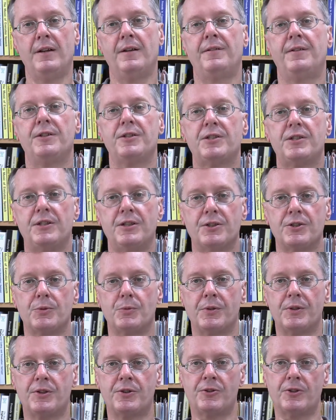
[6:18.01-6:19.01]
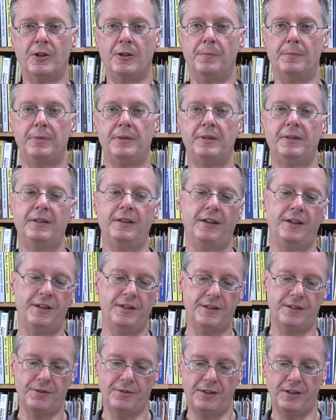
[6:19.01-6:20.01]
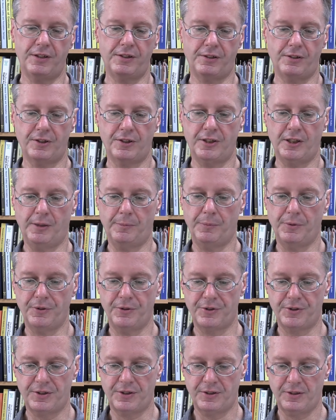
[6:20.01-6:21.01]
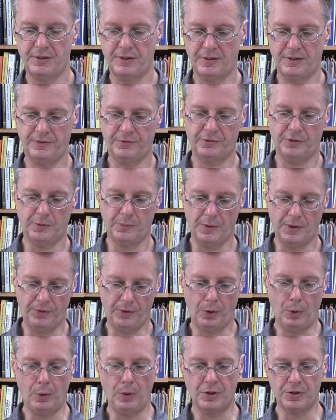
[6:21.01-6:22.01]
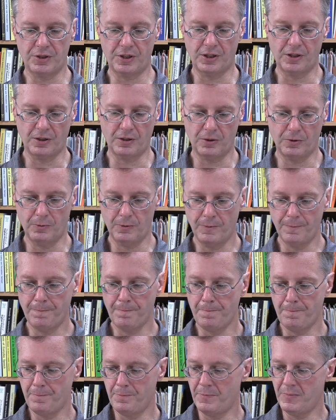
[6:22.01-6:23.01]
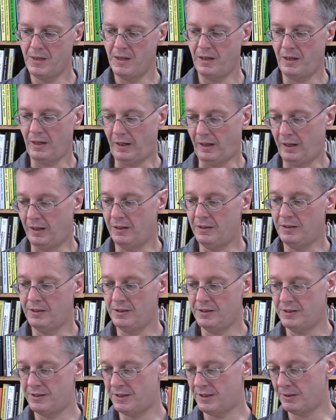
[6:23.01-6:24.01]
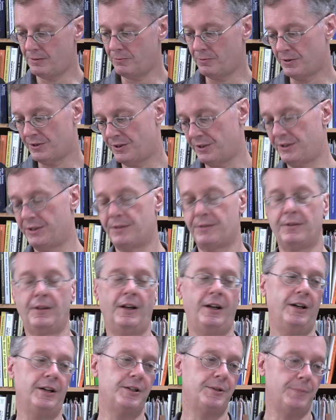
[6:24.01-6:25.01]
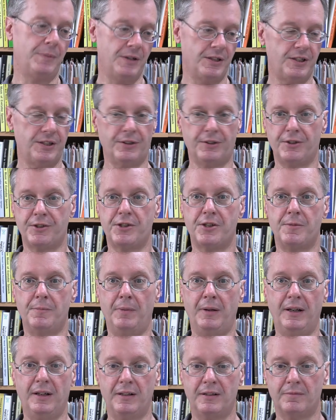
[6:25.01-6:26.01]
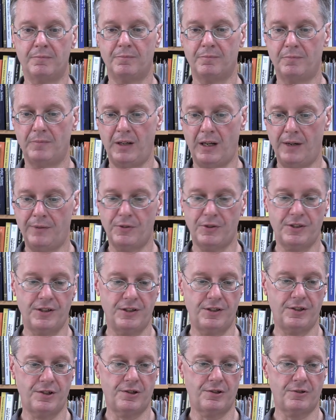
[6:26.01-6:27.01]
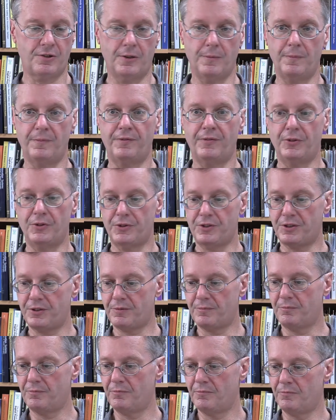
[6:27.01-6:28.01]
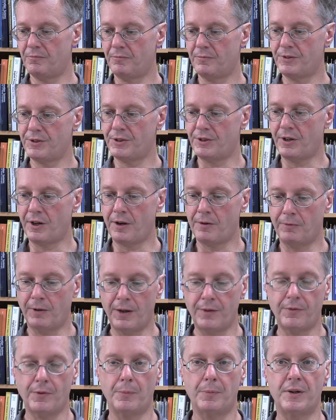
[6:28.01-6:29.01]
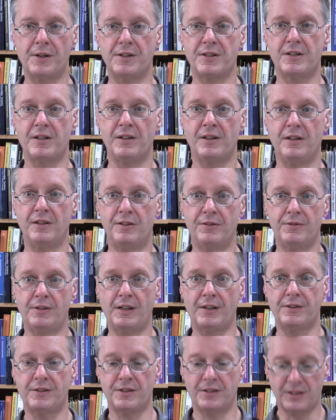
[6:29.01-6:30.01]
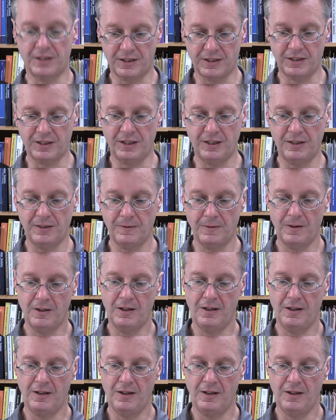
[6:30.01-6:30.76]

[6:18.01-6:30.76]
this deals with Trump. And so these are examples from a few years ago, and has been serious debate ever since Trump first started running for president in 2016,